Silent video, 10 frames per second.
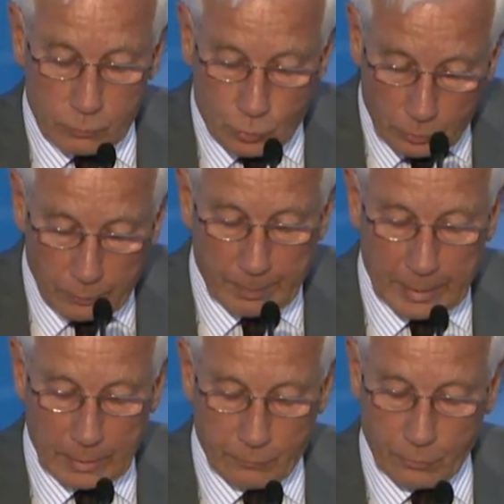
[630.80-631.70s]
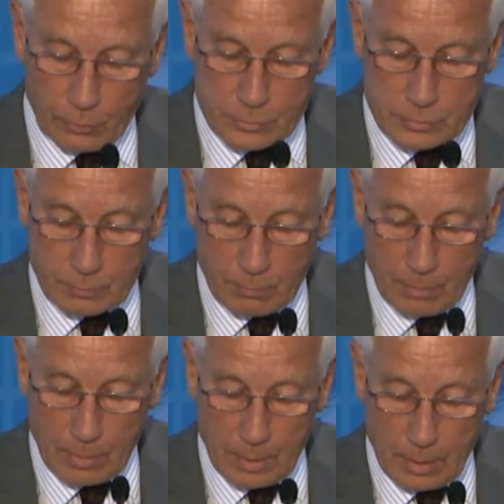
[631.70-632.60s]
should remain in force.
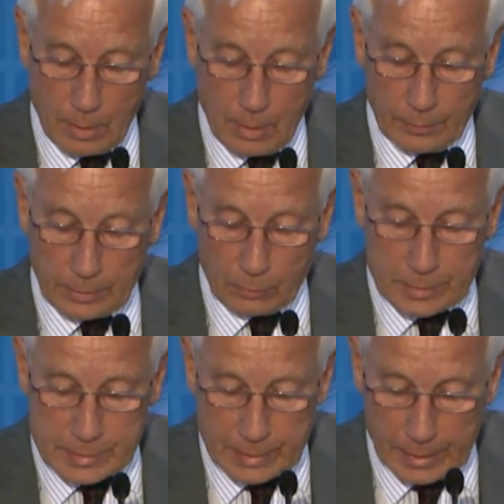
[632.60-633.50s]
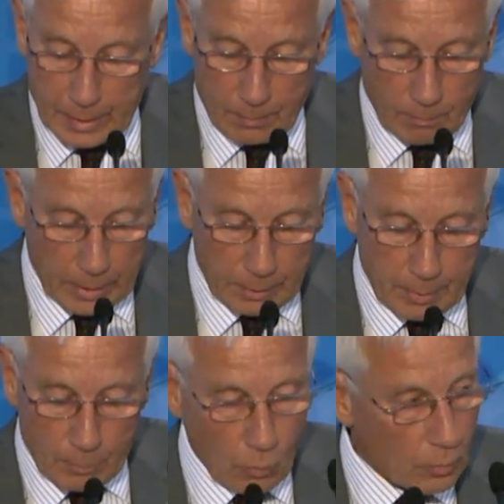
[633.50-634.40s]
The USA might be
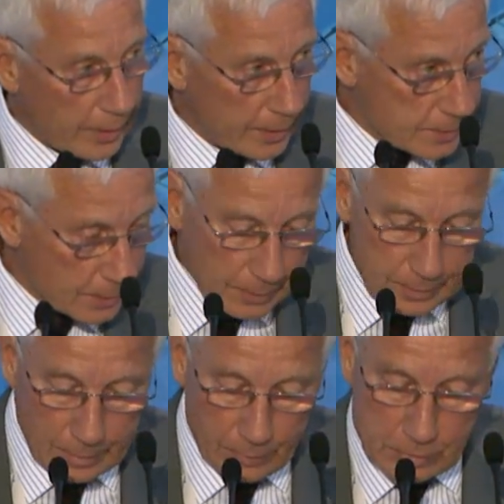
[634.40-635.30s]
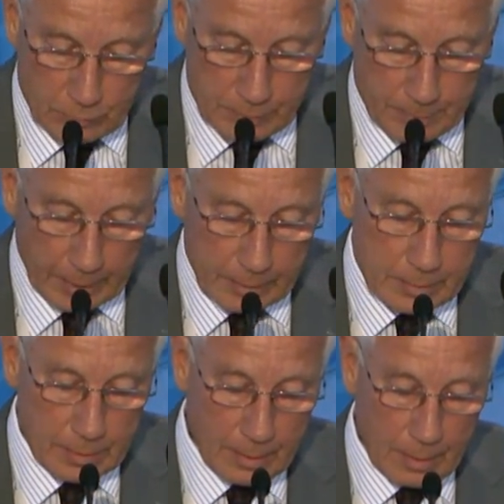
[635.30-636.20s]
more hesitant in this respect.
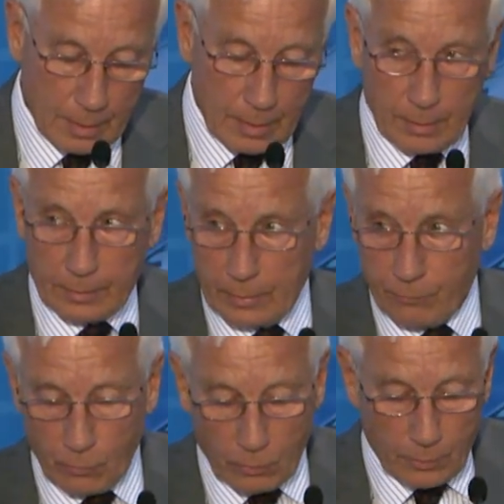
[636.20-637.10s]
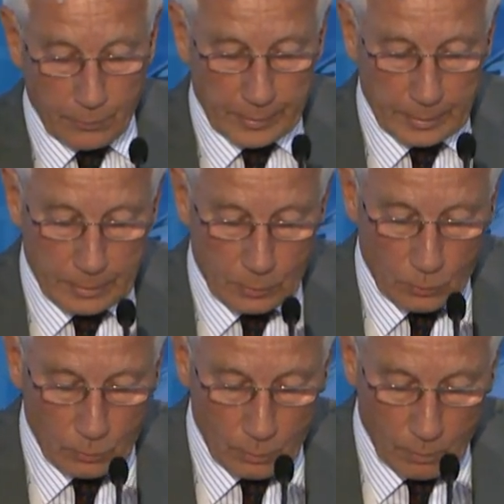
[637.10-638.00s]
Therefore, the
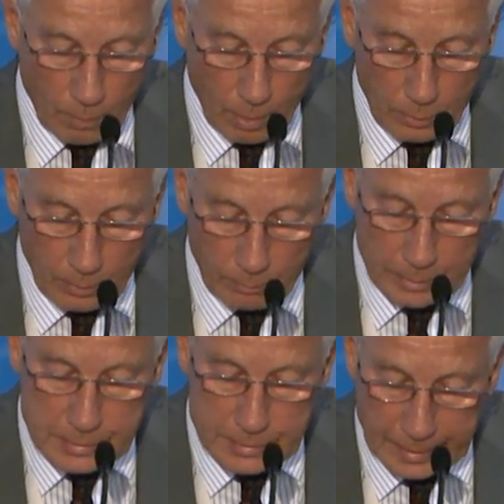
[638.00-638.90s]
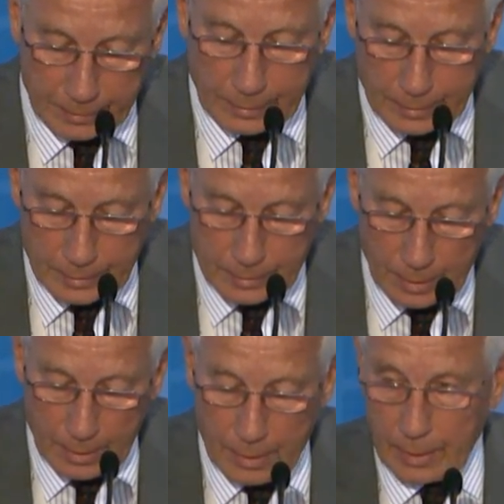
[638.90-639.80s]
EU must take the lead
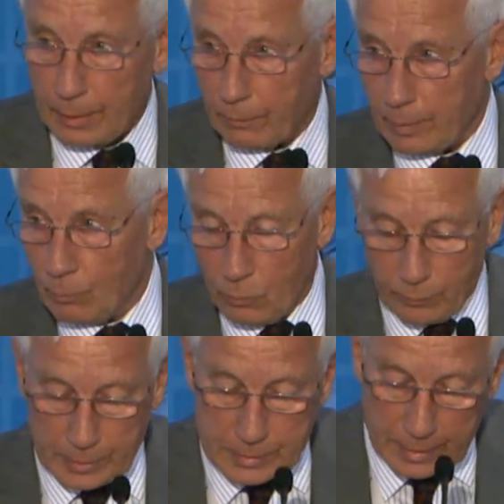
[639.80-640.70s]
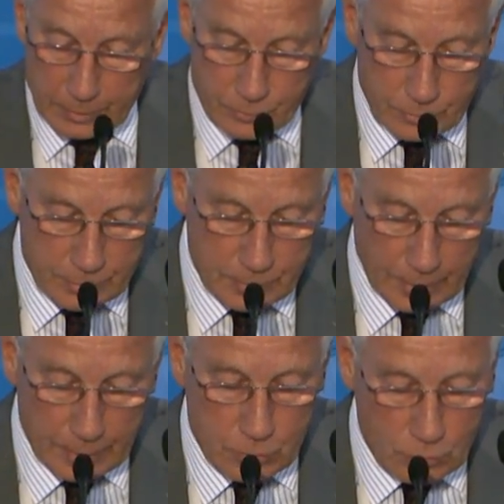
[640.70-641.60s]
in removing sanctions
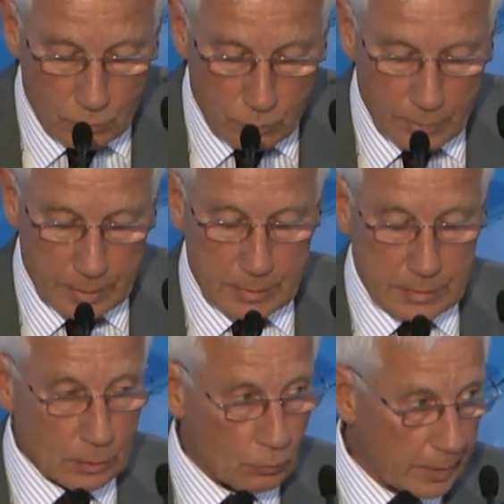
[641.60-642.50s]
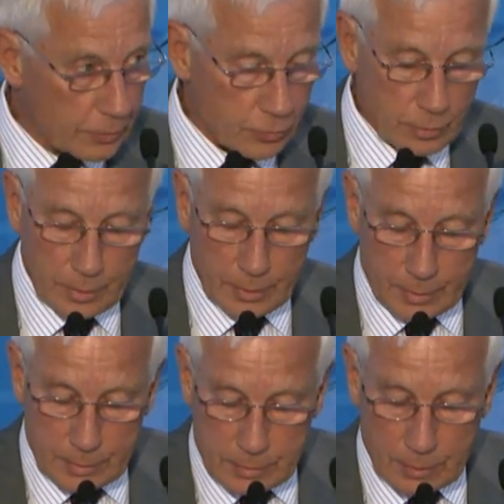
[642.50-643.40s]
as soon as the situation in
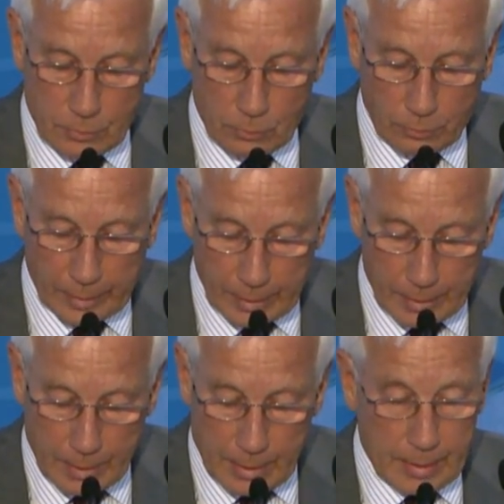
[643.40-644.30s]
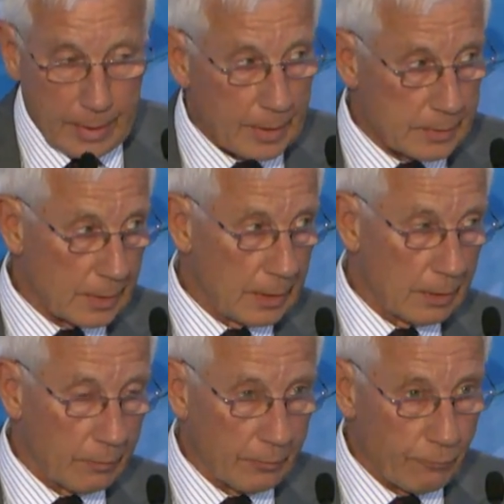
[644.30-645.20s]
eastern Ukraine has
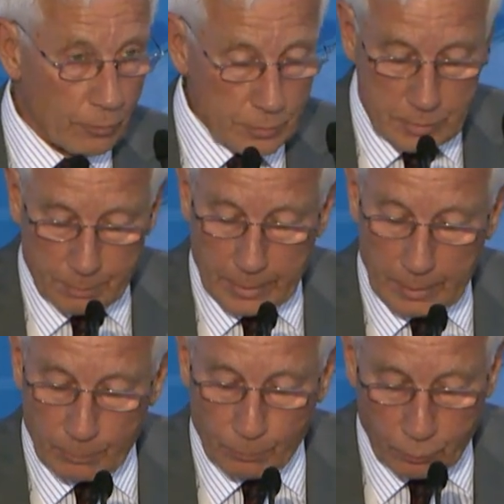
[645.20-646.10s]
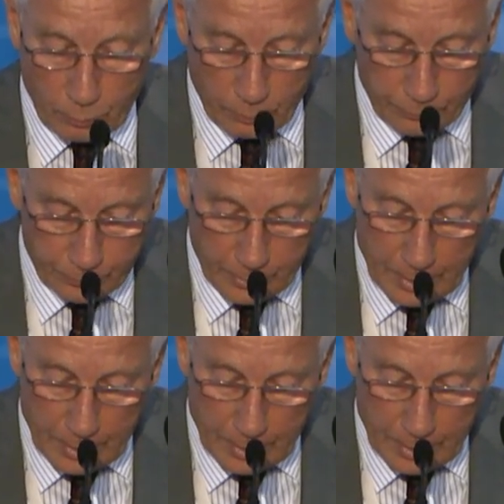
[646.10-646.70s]
irreversibly improved